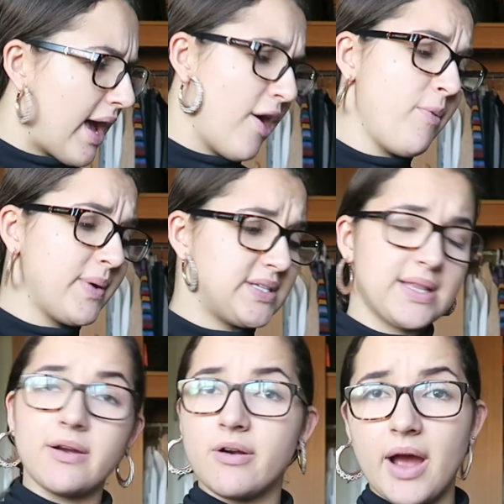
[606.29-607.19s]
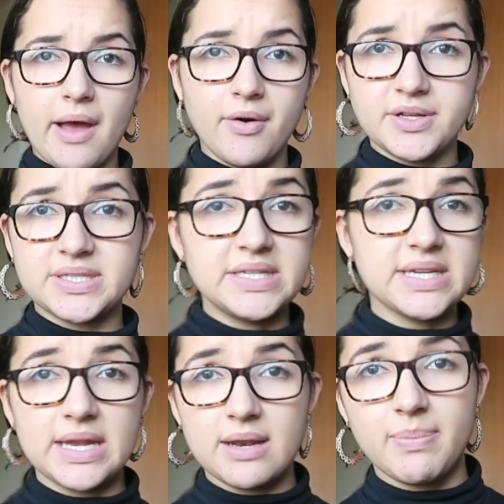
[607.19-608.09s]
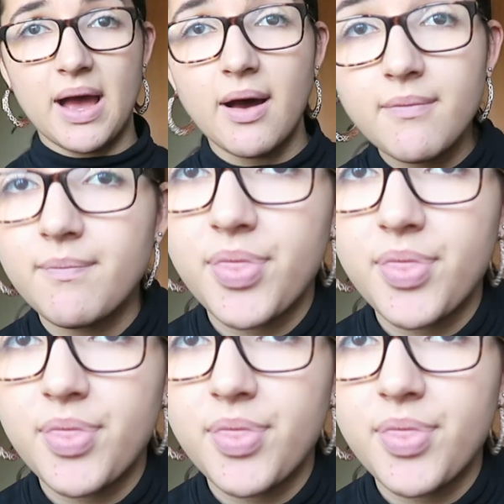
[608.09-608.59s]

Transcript: I hope I did that right. I honestly did it in about